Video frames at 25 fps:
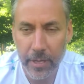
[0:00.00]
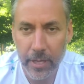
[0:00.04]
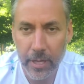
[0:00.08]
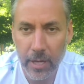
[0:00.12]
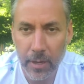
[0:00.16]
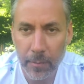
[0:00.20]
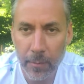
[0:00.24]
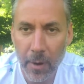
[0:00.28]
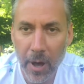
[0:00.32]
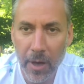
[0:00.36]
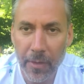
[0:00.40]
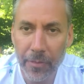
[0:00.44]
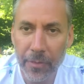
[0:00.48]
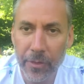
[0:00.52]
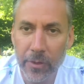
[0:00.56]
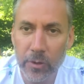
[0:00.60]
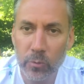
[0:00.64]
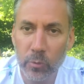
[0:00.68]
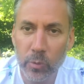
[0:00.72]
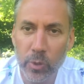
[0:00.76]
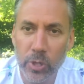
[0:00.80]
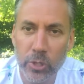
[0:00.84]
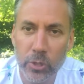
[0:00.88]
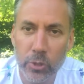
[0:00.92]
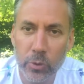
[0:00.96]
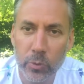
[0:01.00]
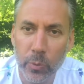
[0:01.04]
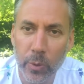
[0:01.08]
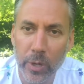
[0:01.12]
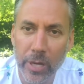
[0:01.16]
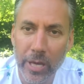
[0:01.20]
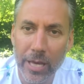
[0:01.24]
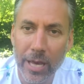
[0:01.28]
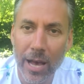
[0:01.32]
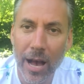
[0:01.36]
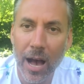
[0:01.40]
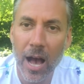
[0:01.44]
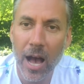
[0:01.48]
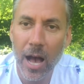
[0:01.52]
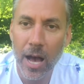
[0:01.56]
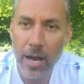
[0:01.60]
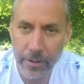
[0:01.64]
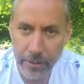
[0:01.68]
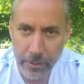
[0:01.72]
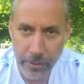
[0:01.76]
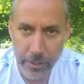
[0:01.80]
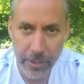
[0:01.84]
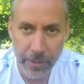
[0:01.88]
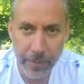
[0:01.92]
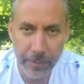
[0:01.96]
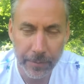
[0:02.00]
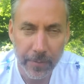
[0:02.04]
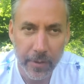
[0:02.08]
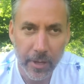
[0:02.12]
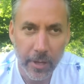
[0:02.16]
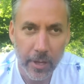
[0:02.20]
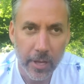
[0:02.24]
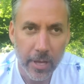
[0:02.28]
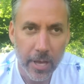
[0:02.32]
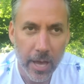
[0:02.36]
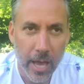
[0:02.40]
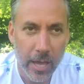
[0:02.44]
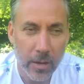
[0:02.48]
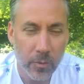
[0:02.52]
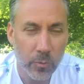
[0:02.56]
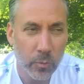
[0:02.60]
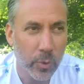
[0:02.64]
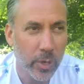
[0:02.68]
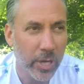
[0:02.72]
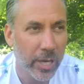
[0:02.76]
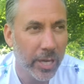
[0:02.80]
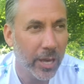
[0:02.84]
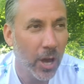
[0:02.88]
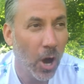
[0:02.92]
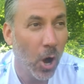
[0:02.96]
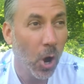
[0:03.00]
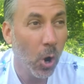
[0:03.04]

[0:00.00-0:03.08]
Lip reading: a month in which we honor and we